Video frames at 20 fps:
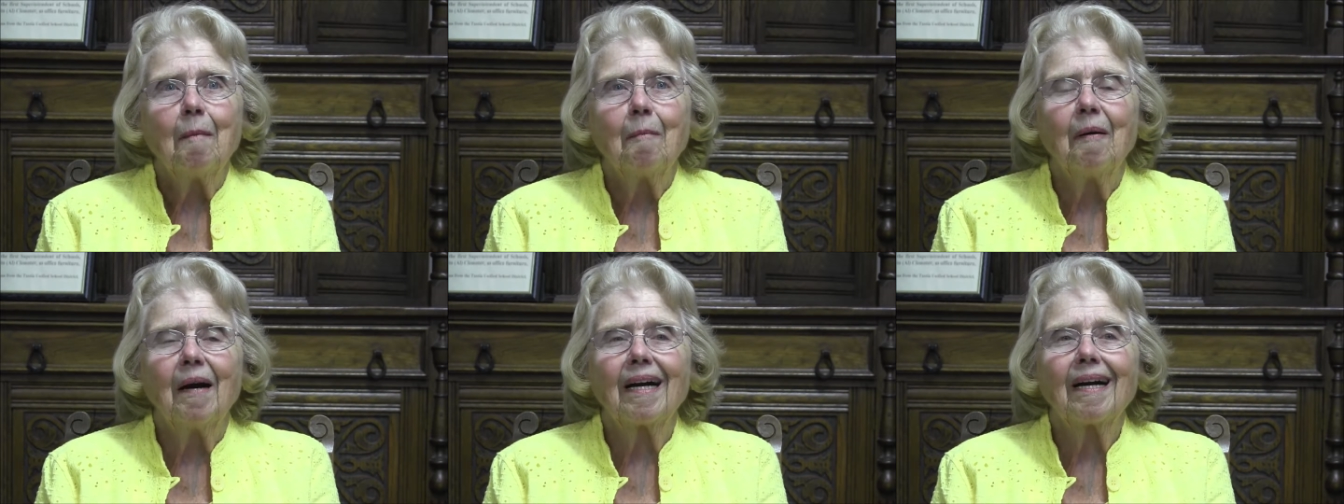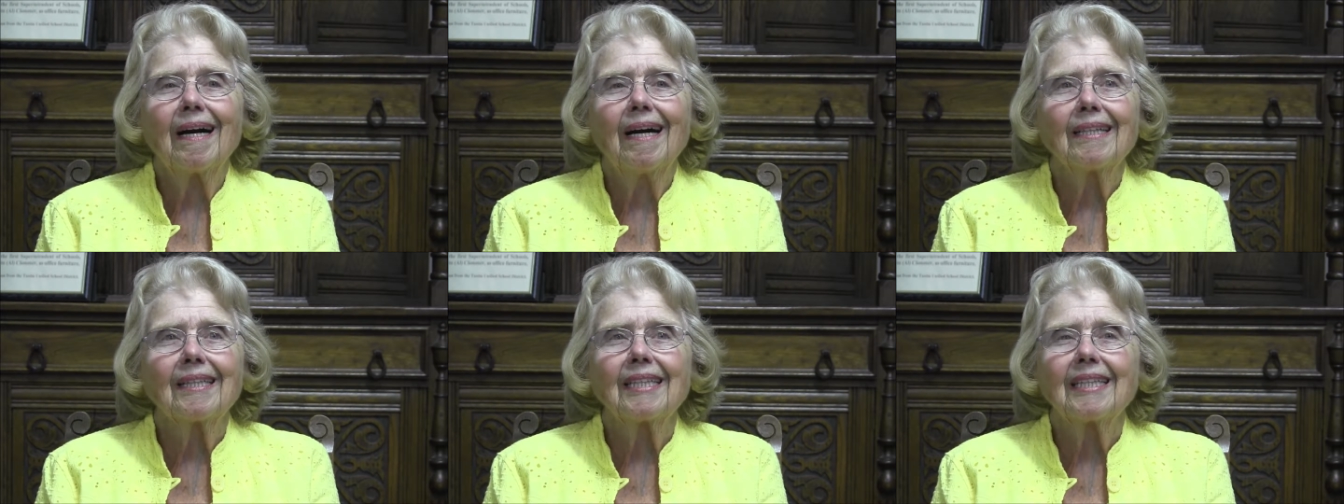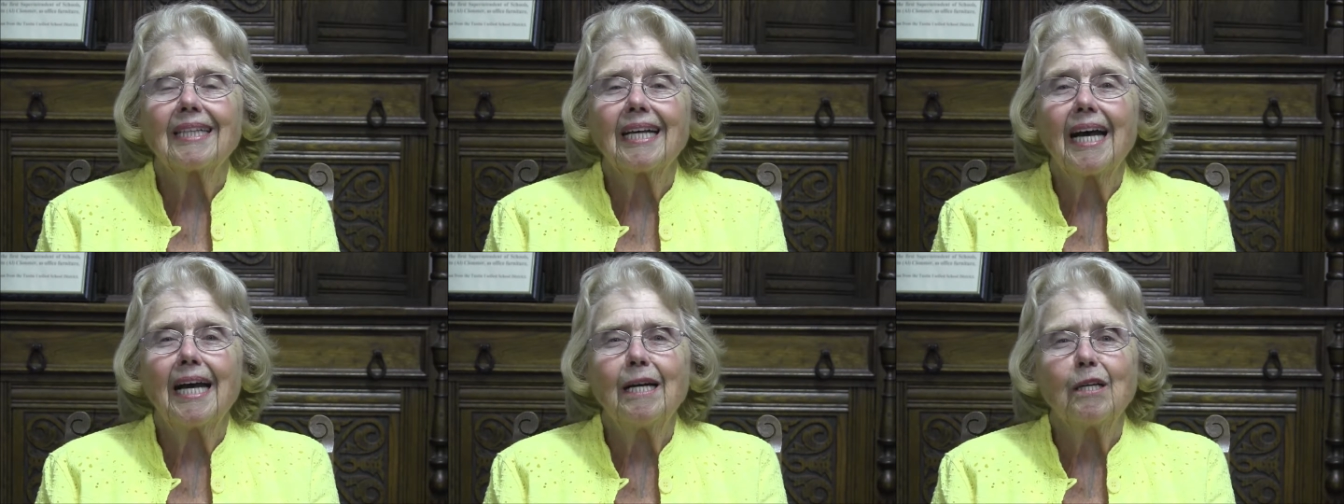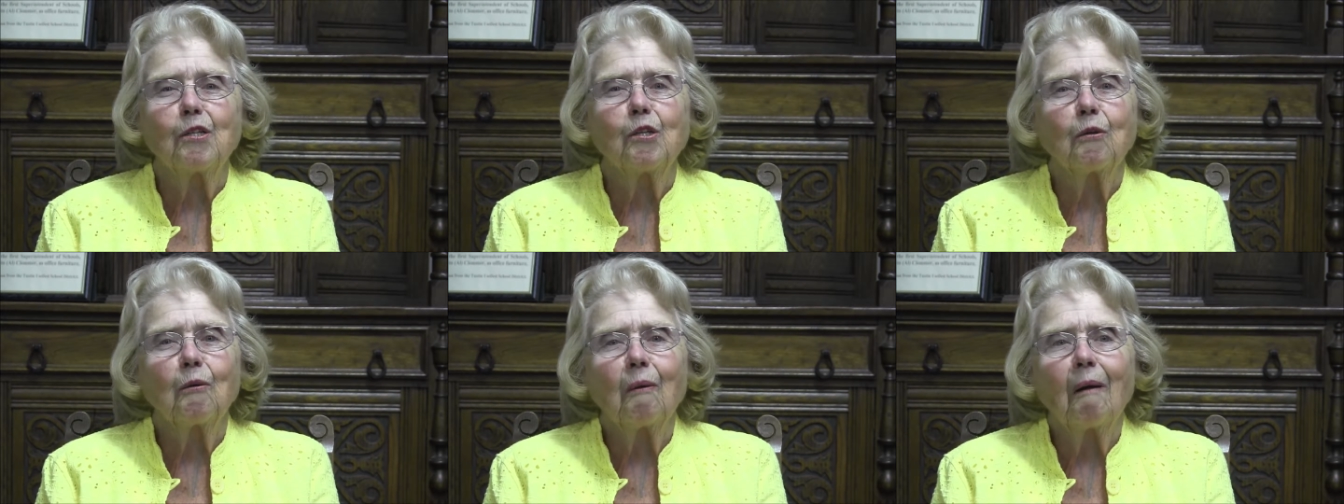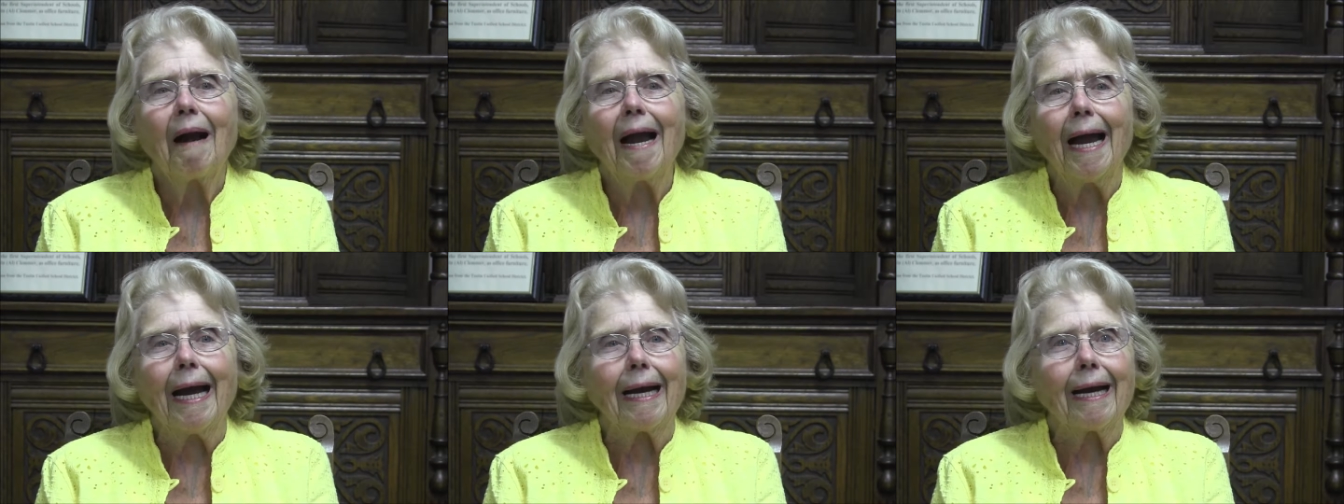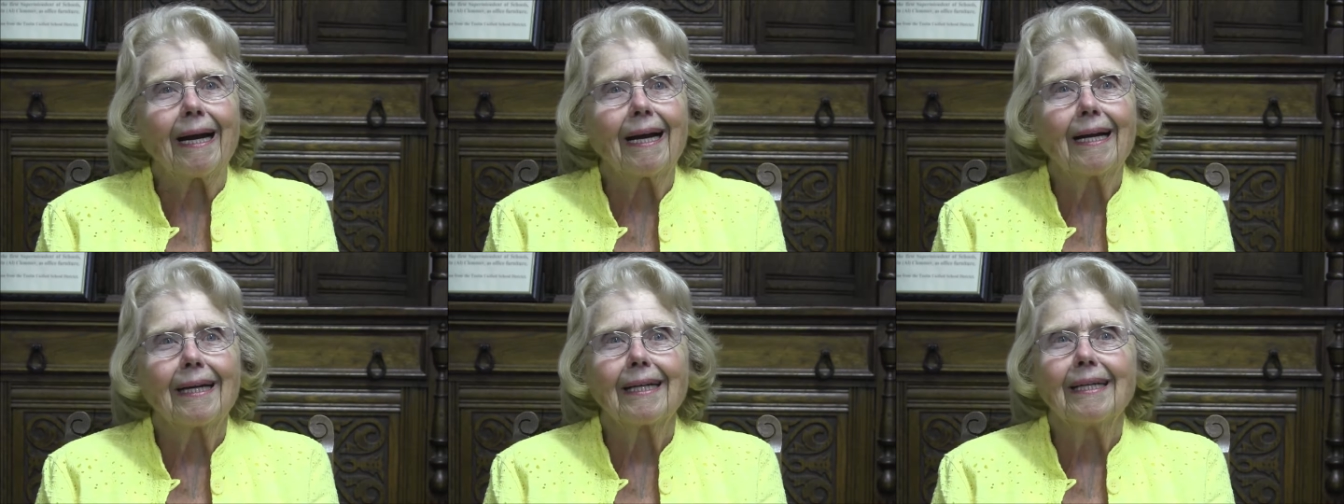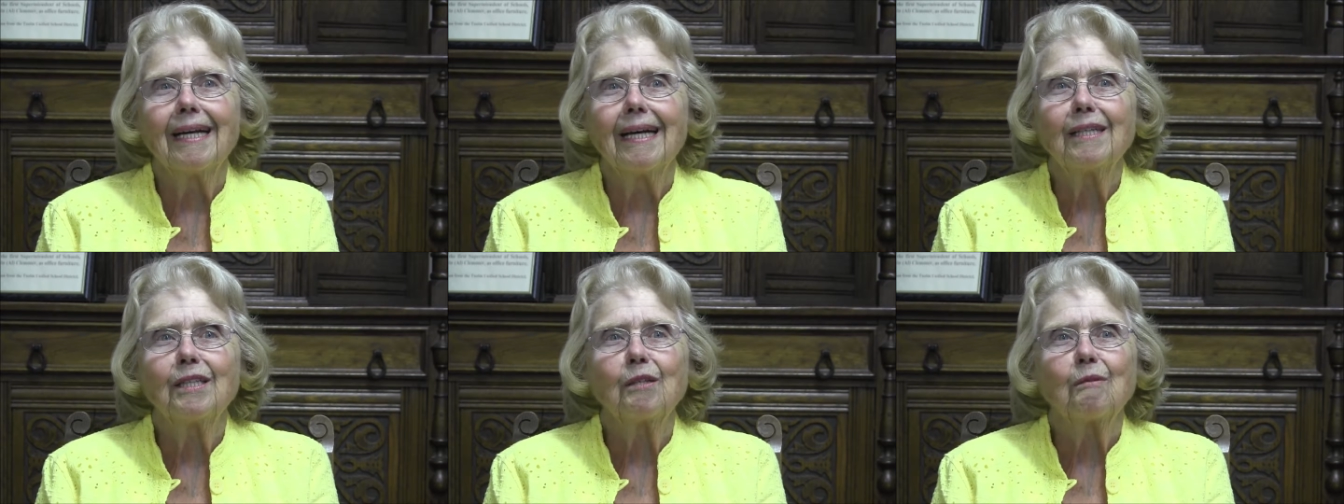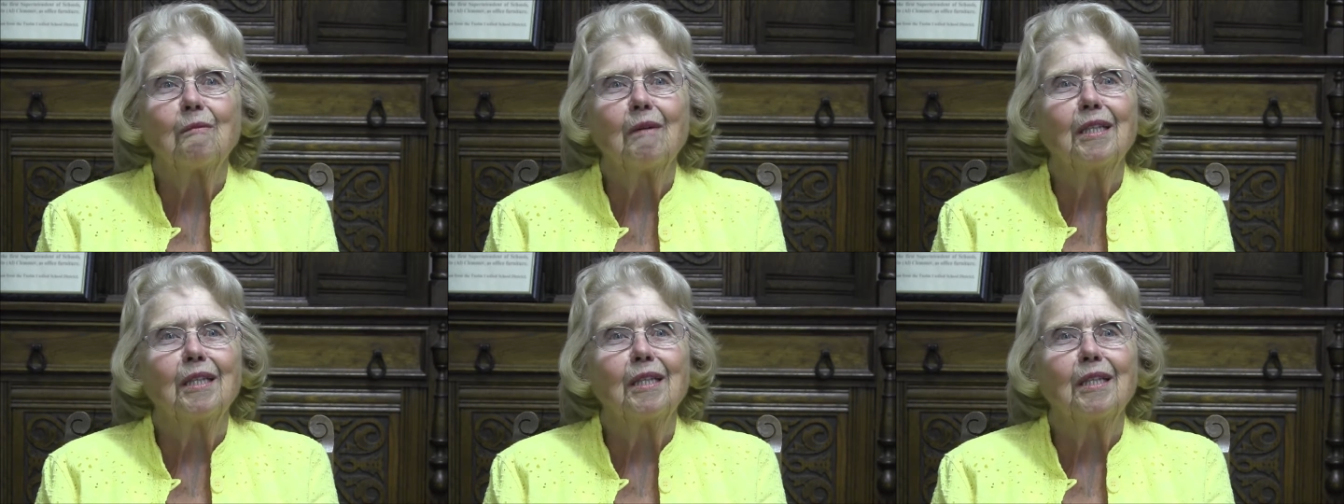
because they drank, and this